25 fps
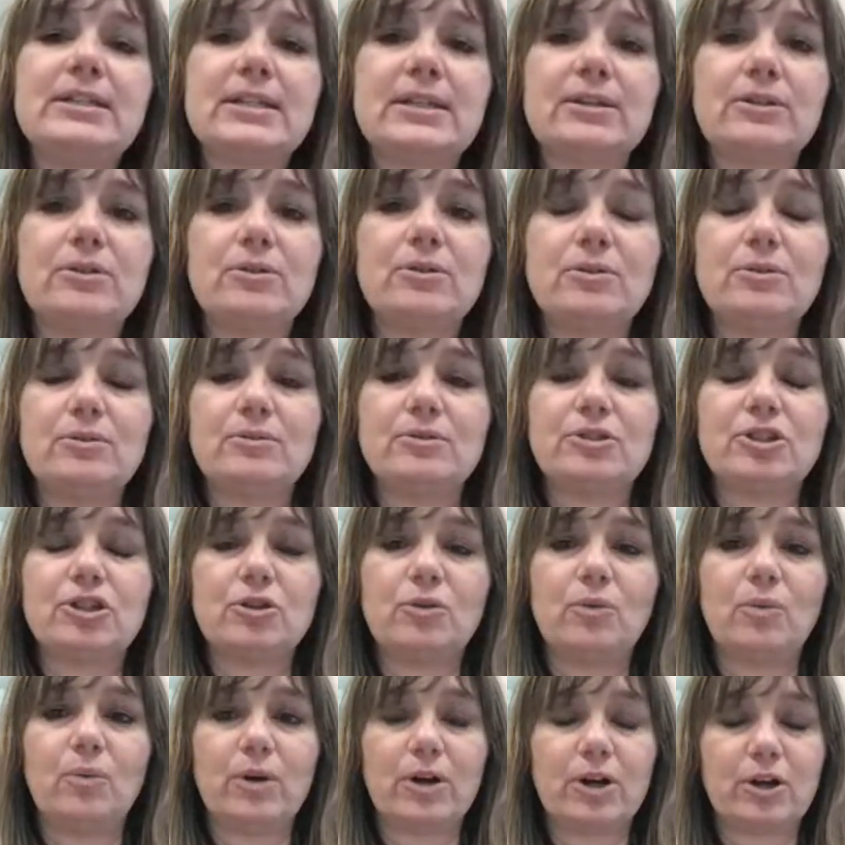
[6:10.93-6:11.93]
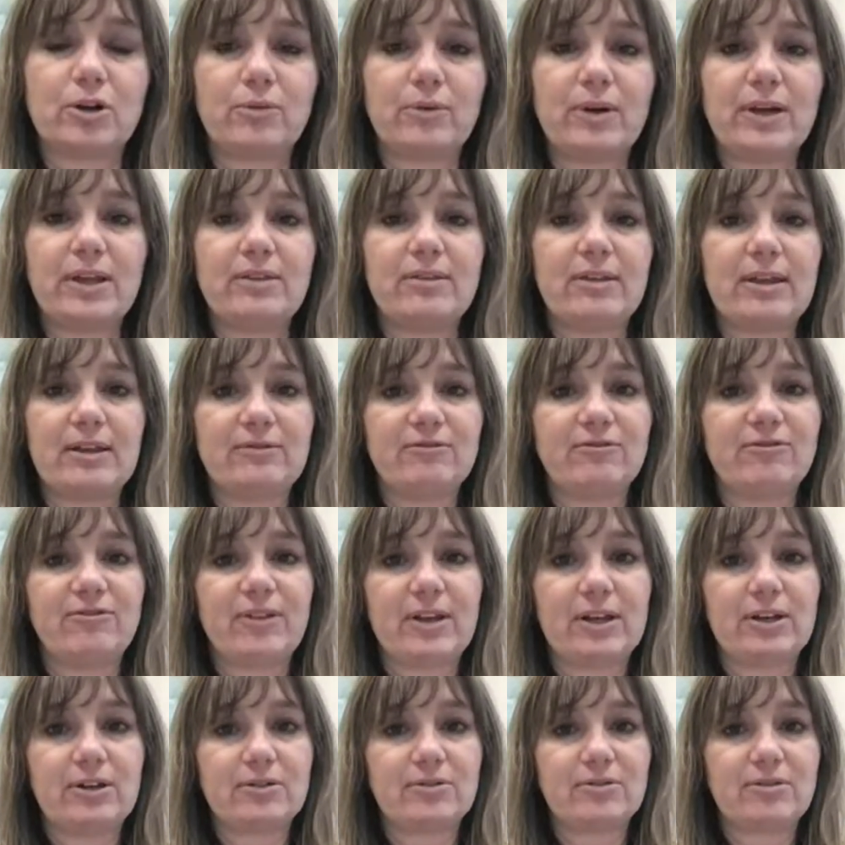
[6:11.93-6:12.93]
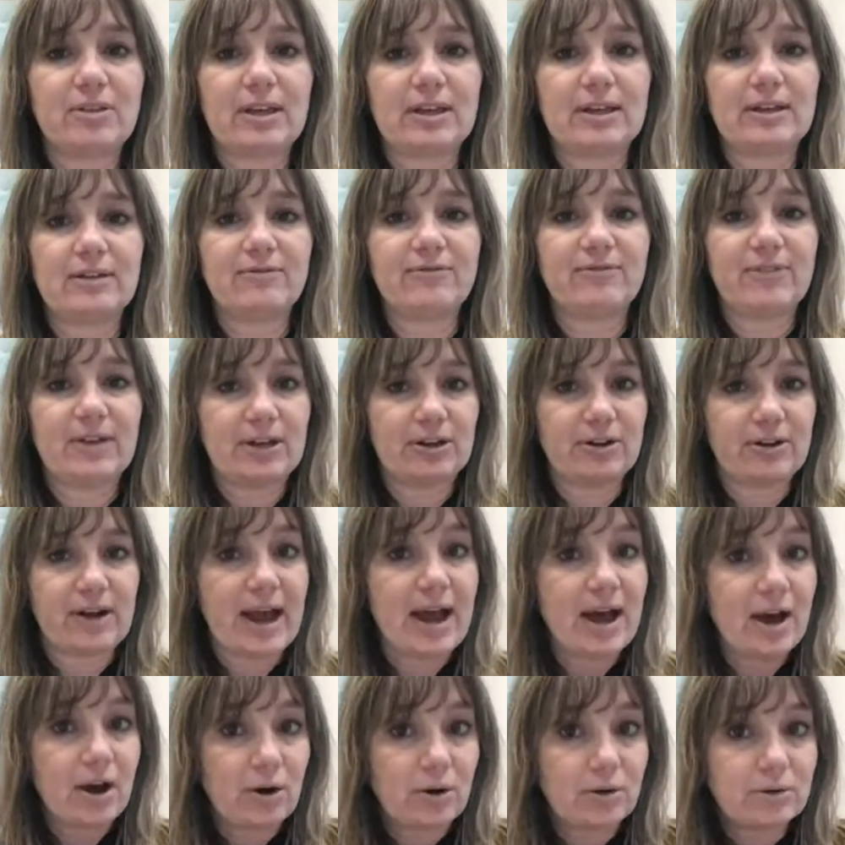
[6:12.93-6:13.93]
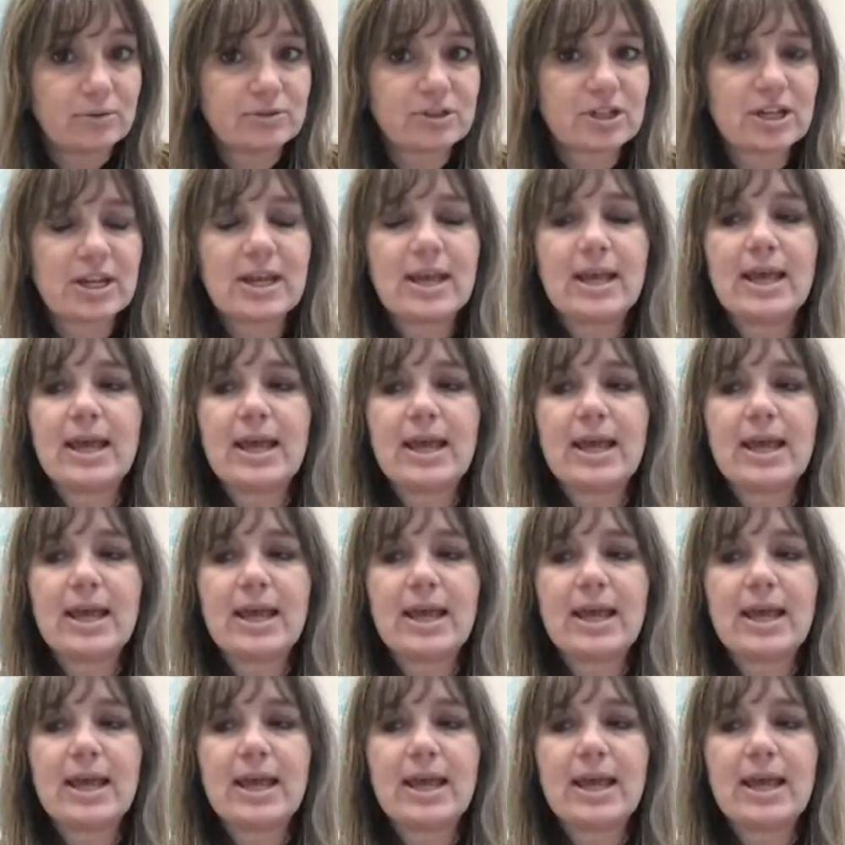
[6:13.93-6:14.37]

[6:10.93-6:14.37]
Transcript: to work with and figure out